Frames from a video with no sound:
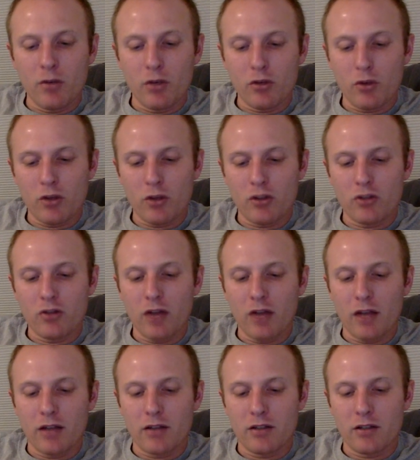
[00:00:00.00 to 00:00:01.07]
Tell me which
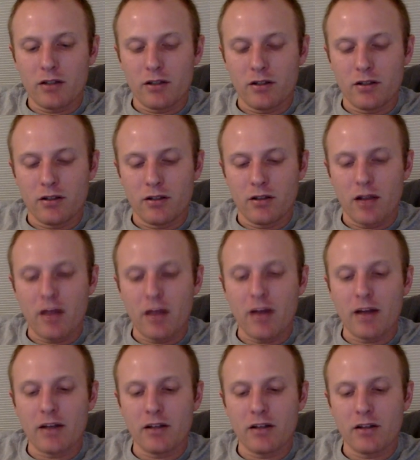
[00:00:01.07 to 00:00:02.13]
ones you liked.
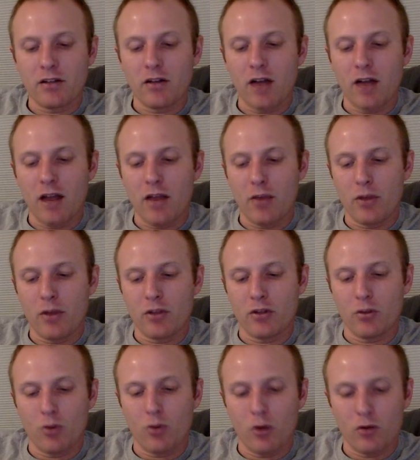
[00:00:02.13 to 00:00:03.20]
I liked The
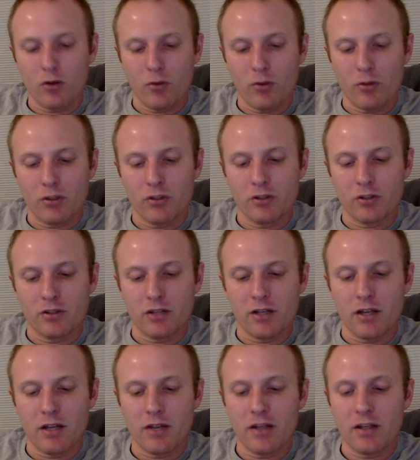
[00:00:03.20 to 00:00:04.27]
Lion, the Witch, and the Wardrobe,
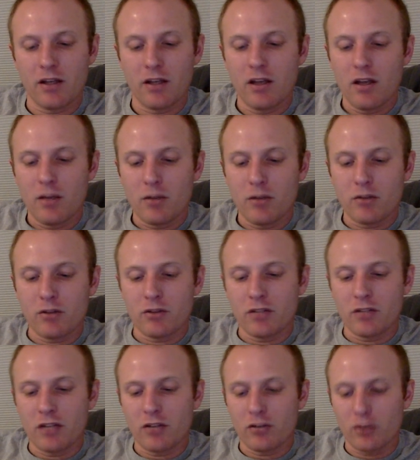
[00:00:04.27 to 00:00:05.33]
Matilda said. I think
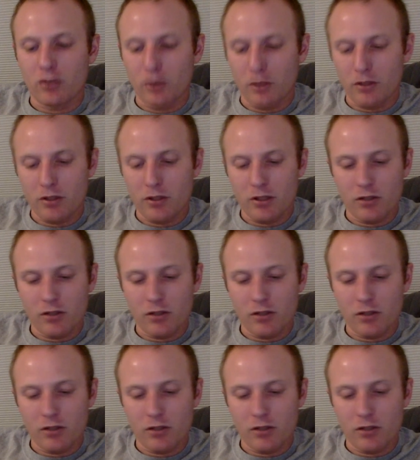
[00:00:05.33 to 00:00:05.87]
Mr. C.S.